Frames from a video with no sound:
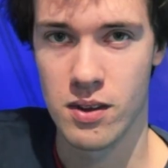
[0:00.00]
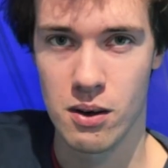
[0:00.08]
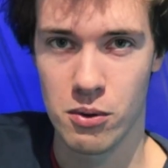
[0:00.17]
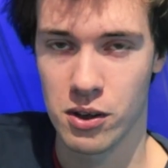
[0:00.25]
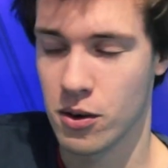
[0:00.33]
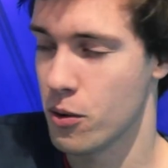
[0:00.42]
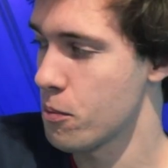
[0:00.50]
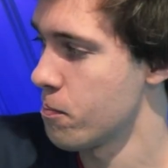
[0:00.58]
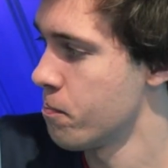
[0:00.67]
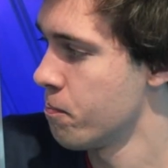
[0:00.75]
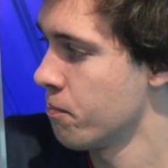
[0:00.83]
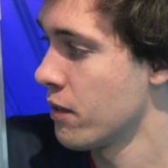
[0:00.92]
There we go.
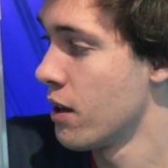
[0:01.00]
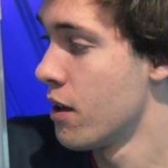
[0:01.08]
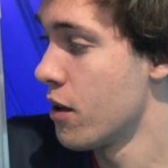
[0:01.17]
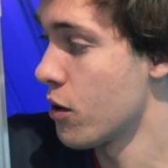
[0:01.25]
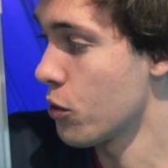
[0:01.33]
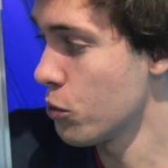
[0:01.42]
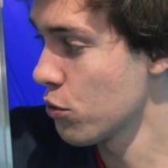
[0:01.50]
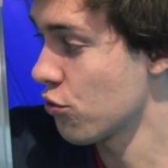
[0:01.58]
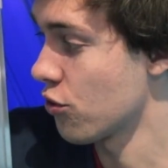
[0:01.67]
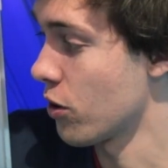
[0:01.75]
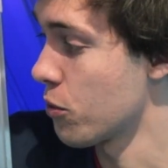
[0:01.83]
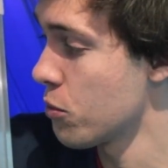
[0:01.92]

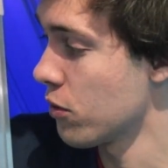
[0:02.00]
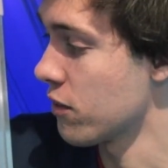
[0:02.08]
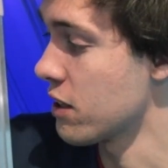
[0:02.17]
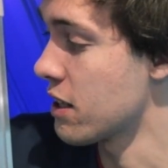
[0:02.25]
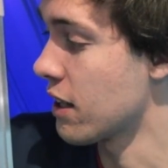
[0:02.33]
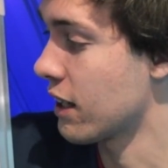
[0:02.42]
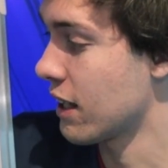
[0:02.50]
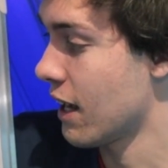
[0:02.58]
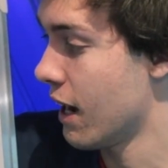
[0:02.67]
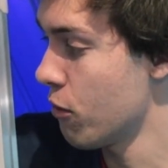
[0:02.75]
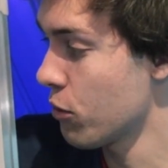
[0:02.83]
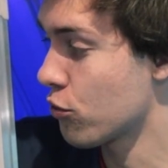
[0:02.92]
Also, the
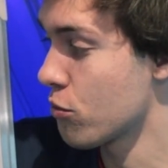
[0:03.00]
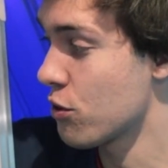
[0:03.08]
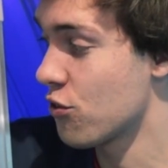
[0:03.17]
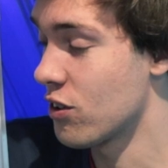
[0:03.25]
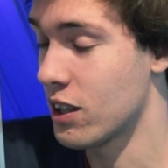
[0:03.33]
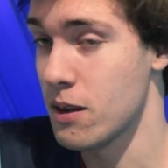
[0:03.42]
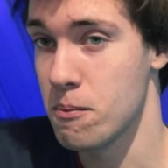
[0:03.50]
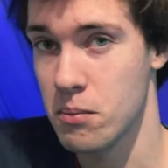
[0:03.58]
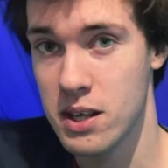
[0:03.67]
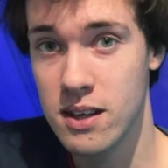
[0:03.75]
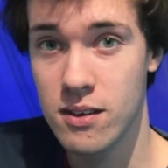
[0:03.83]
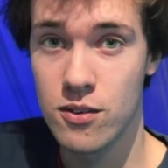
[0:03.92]
characteristic
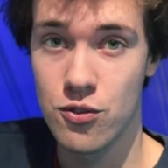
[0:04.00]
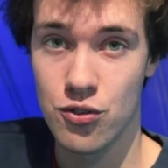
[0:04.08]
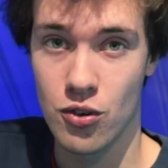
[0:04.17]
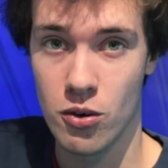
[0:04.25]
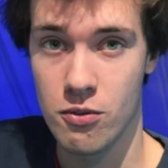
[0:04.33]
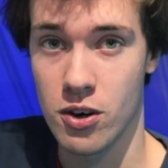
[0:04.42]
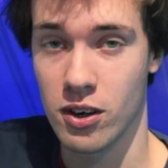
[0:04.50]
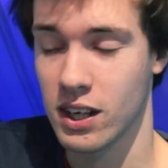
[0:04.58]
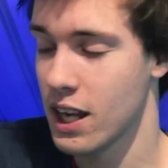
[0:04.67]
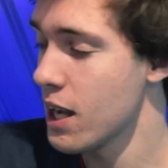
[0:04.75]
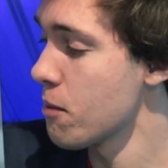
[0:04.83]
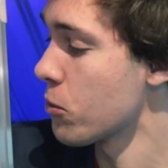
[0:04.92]
impedance of our
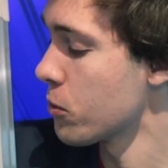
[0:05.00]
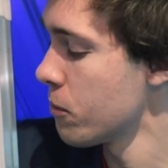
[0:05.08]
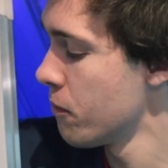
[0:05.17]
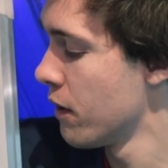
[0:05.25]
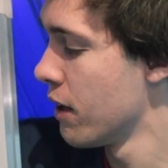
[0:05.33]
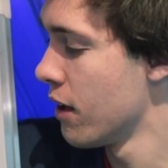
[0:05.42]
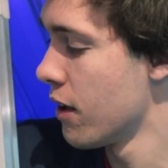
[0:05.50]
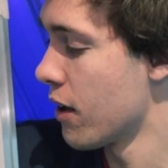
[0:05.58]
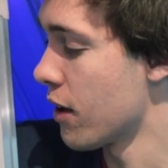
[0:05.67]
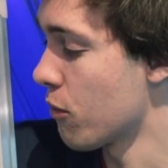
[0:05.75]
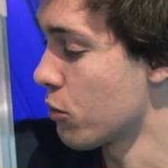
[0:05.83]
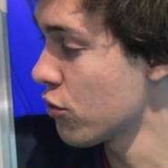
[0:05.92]
cable,
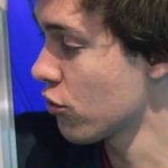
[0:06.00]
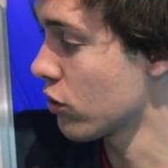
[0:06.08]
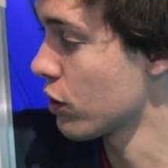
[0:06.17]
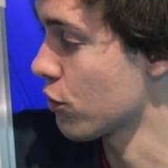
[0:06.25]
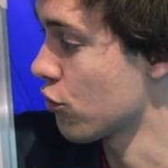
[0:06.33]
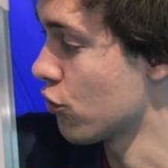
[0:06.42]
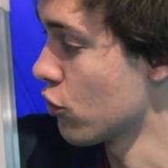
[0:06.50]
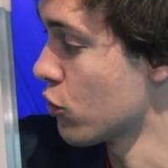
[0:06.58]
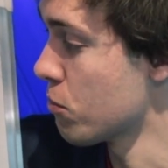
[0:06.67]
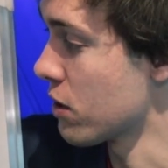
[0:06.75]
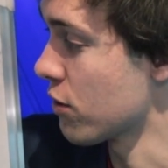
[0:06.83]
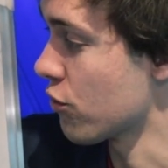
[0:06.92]
we're just going to
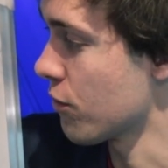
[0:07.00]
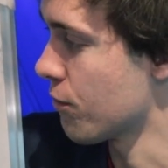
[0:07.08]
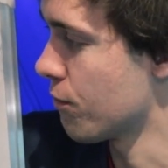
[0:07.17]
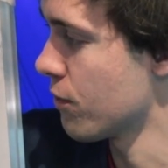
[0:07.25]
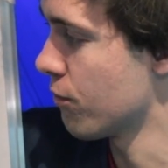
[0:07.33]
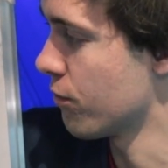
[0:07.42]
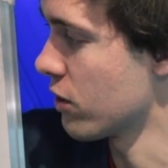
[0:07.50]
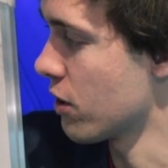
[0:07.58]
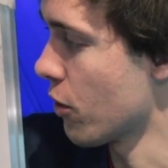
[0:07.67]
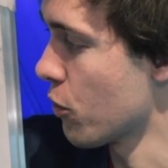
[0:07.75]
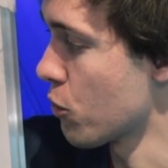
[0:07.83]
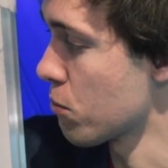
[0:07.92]
assume is 50
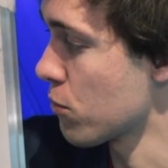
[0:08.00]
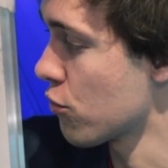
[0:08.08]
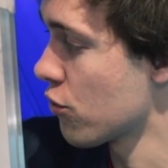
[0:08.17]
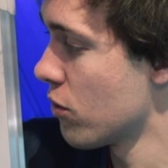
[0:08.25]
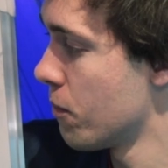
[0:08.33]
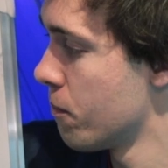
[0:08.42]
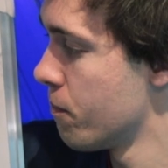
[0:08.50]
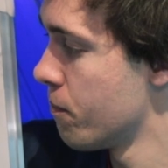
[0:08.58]
ohms.